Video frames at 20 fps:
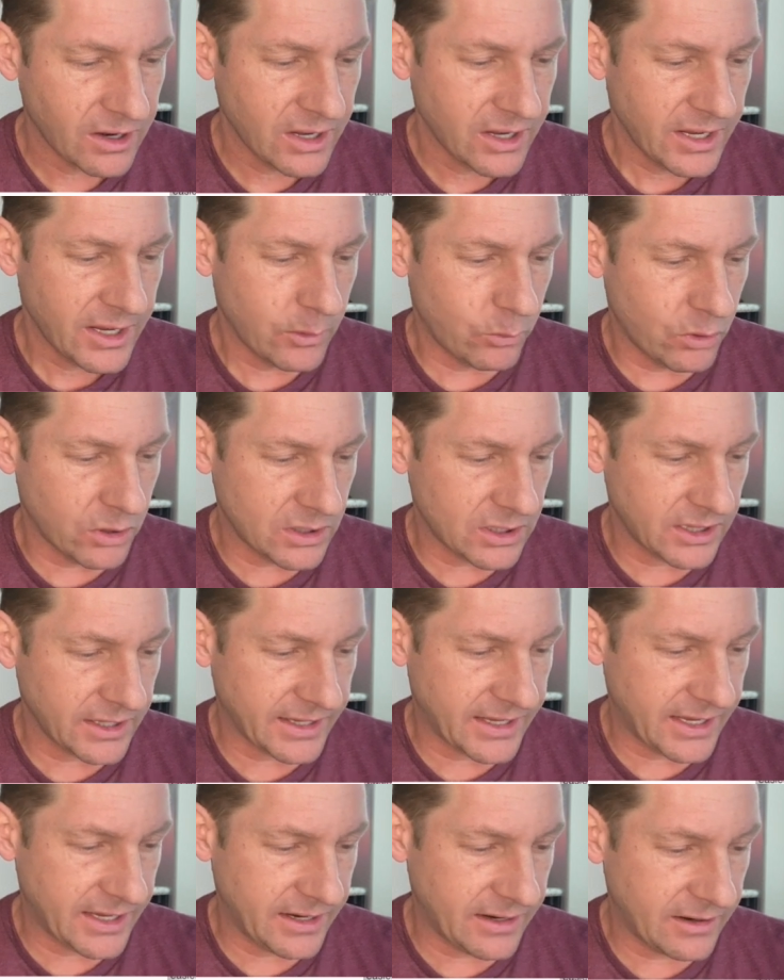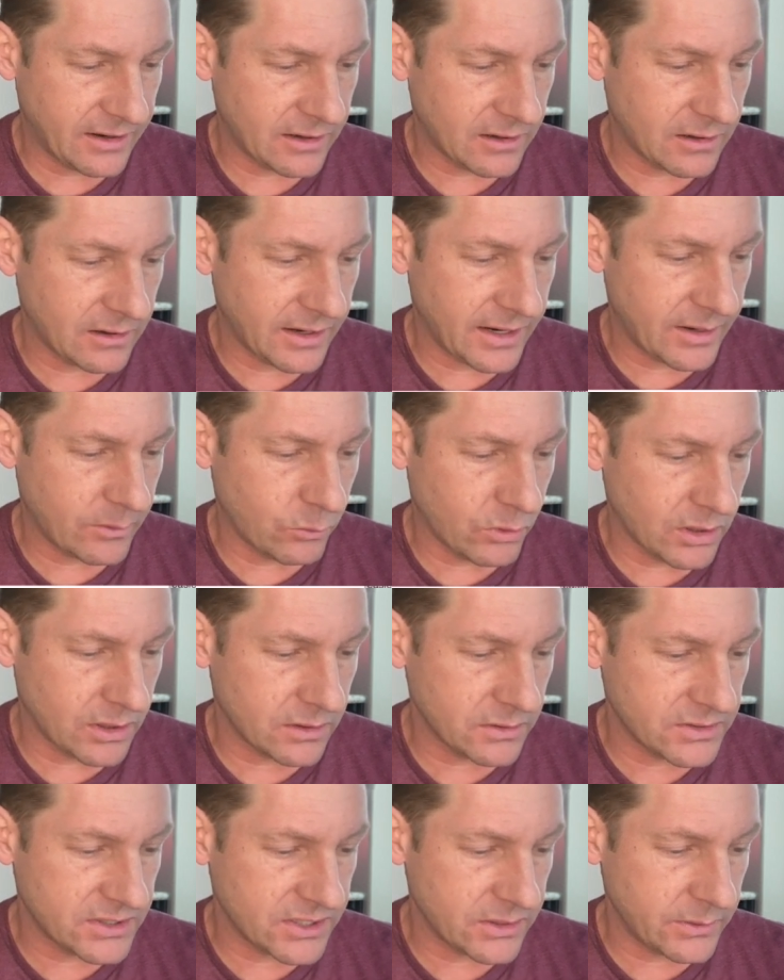We'll click here and we'll
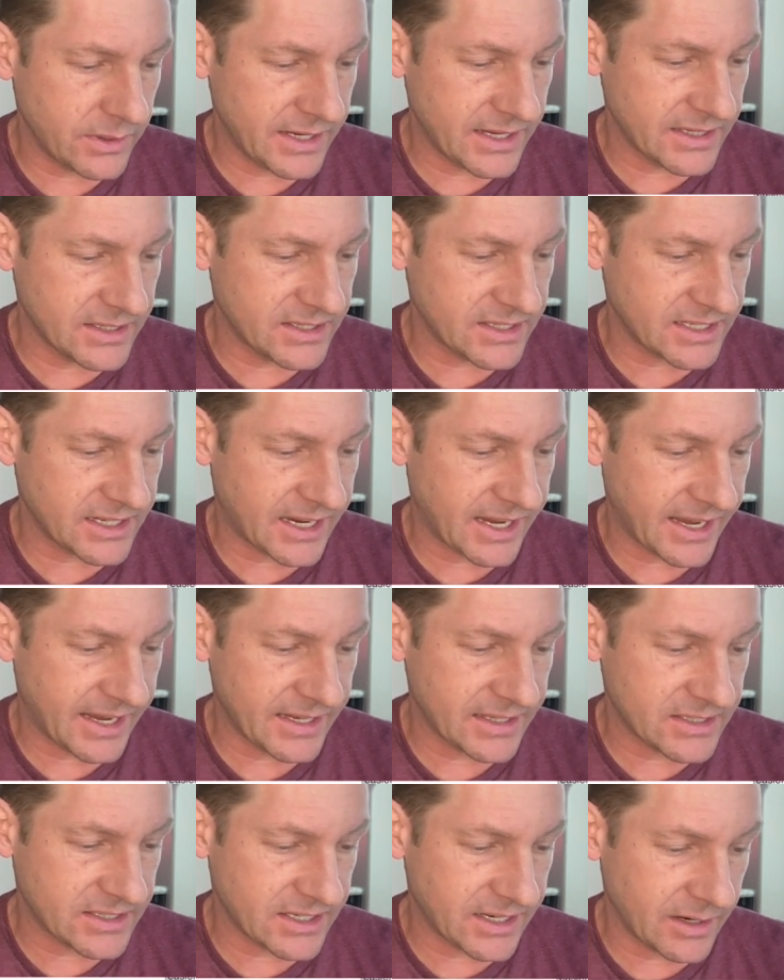go to Insights